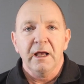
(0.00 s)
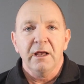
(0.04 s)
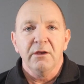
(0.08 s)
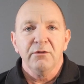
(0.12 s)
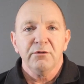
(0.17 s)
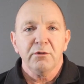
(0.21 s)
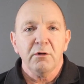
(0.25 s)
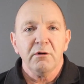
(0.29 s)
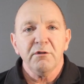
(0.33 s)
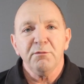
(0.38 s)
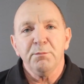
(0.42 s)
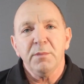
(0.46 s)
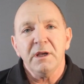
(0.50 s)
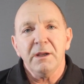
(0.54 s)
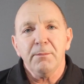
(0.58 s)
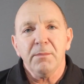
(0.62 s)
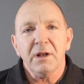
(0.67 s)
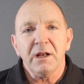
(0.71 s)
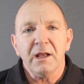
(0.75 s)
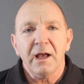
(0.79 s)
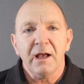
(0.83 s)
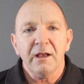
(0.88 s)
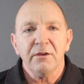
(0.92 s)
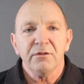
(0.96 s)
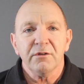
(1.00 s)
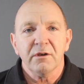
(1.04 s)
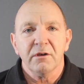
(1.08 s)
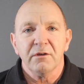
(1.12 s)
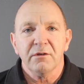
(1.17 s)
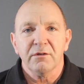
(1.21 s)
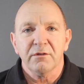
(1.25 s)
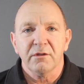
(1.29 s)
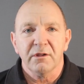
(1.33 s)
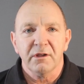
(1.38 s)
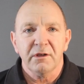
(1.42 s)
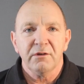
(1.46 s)
So if people ask
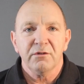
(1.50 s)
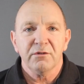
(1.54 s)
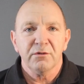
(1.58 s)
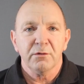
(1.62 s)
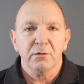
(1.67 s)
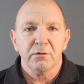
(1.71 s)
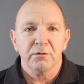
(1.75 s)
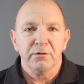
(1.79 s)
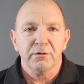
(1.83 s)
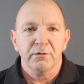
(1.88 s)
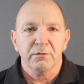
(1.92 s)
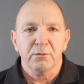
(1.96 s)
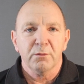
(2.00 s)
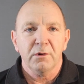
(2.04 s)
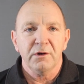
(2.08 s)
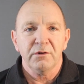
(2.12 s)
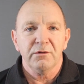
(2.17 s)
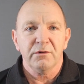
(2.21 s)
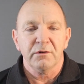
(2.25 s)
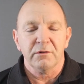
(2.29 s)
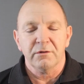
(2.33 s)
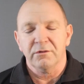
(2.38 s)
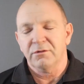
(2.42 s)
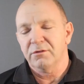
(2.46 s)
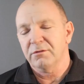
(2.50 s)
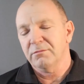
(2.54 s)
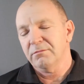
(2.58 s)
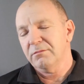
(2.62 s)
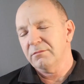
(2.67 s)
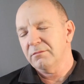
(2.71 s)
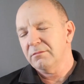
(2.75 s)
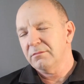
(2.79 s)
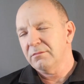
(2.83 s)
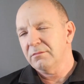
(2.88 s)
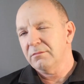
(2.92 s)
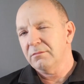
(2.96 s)
us these sorts of questions,
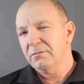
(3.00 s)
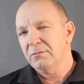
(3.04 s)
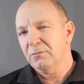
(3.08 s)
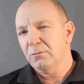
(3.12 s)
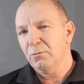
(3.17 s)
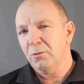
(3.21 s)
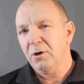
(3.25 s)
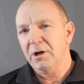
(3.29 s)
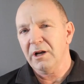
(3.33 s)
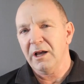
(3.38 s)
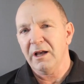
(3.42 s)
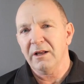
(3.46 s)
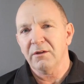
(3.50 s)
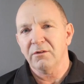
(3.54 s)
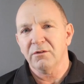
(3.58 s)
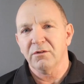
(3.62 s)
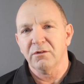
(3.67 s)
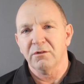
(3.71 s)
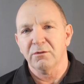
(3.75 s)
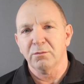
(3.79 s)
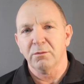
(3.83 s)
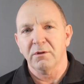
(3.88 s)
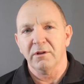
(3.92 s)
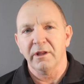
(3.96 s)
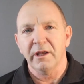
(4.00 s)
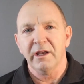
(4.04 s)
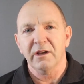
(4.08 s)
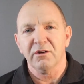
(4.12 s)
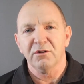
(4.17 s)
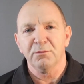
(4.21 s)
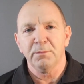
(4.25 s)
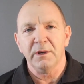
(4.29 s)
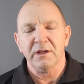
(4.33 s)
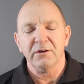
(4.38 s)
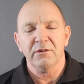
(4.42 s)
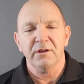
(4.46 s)
what answers will they
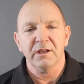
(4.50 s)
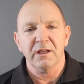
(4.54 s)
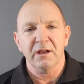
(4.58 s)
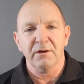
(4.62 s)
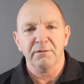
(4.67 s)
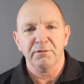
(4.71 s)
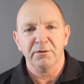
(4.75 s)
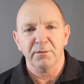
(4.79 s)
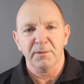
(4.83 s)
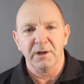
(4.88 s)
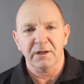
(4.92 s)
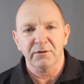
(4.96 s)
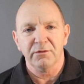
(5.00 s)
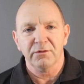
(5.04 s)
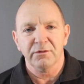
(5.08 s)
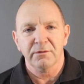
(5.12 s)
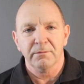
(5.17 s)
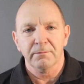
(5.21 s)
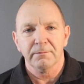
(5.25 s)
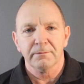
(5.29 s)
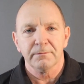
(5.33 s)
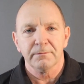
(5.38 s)
expect to get from us?